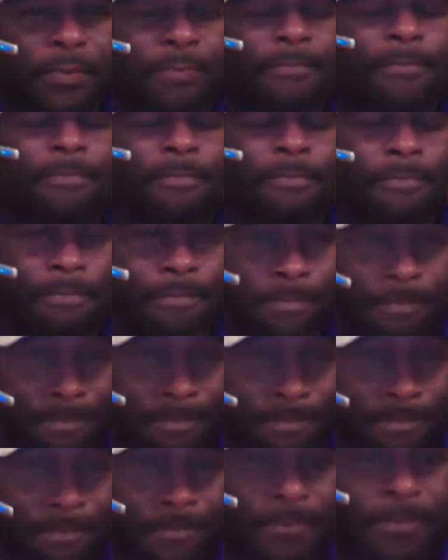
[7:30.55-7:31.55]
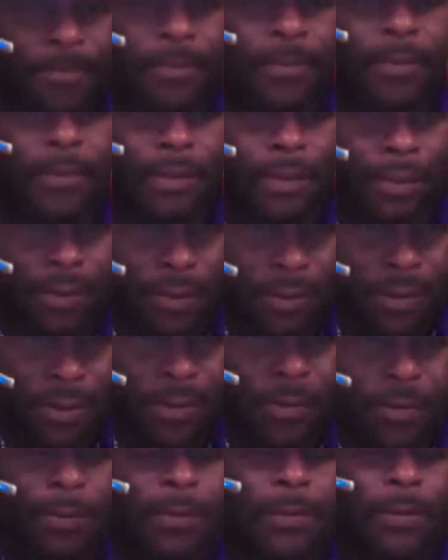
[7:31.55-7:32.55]

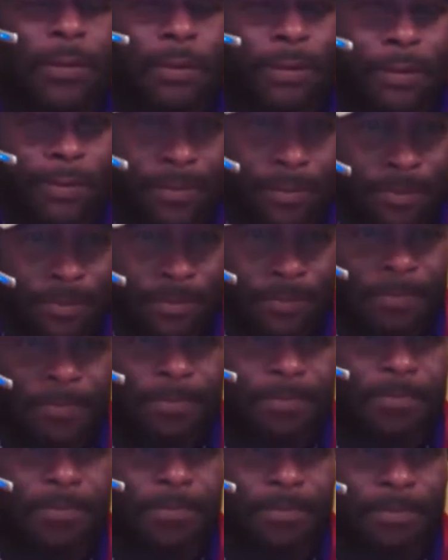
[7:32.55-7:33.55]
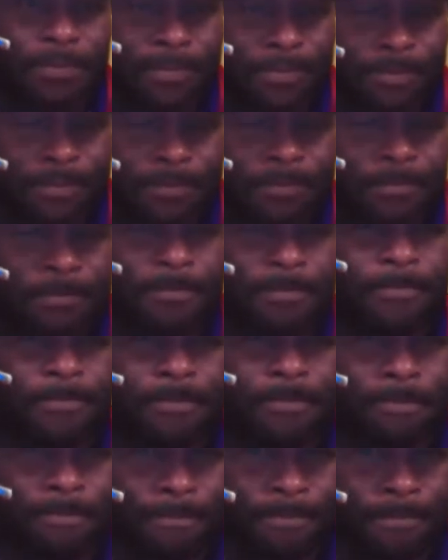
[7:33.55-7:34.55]

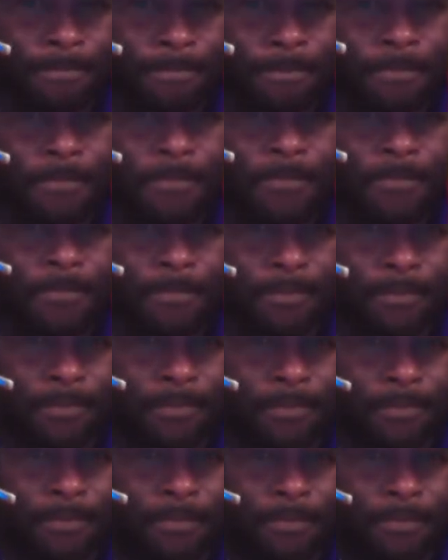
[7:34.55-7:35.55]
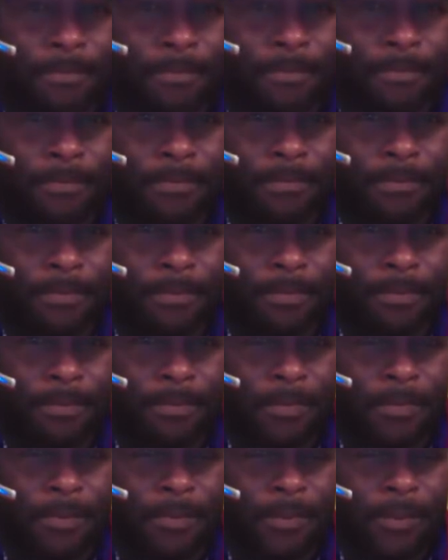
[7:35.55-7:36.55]

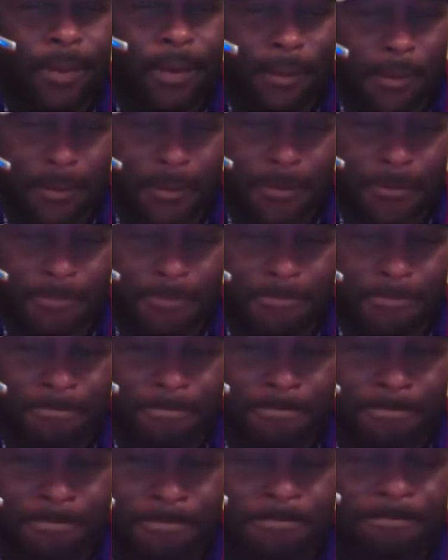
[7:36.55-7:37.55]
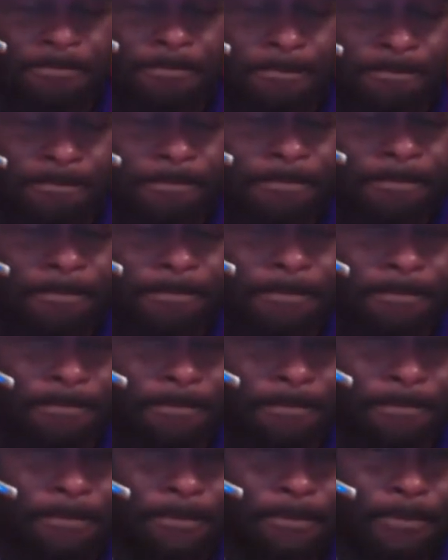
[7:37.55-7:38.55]
This person isn't speaking.